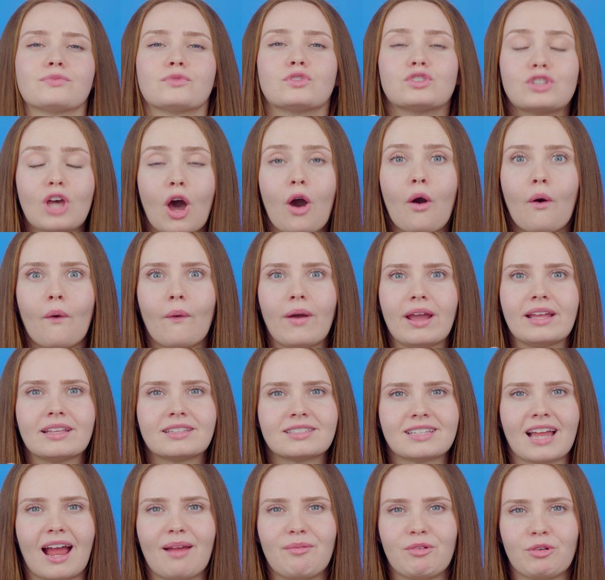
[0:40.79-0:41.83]
So it's
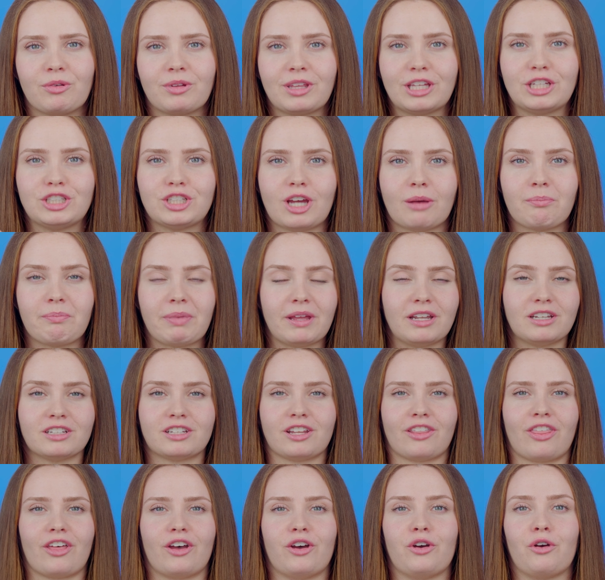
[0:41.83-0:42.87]
time to really jump
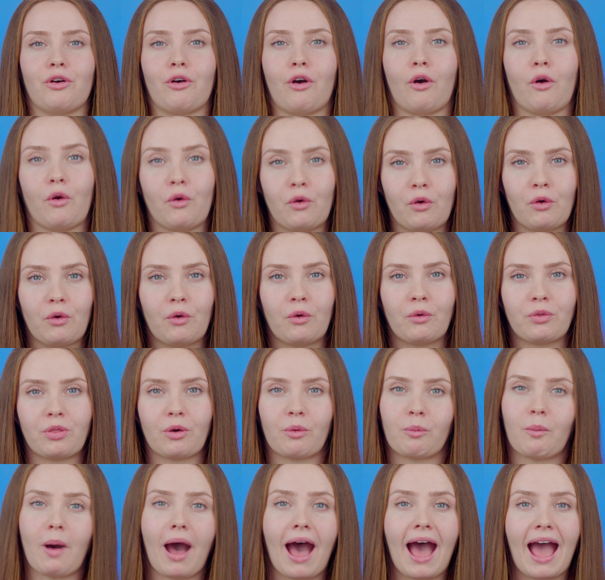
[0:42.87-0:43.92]
into the who, the
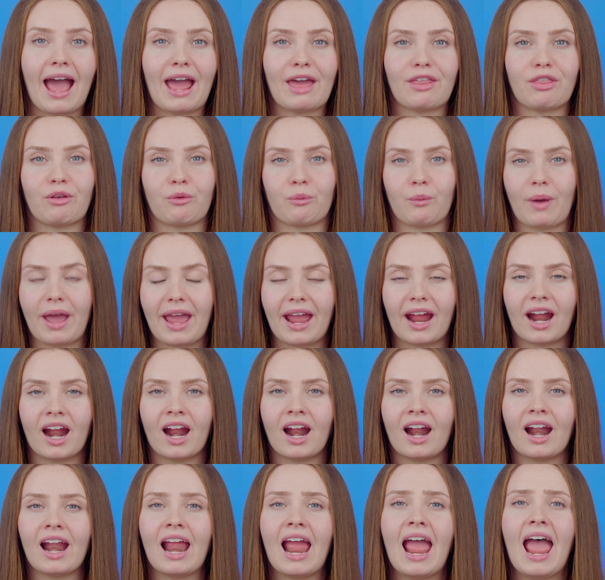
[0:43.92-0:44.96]
why, the
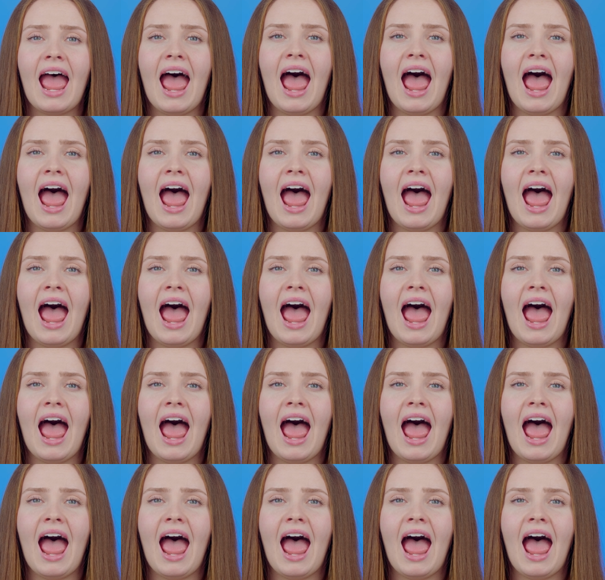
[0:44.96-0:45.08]
where.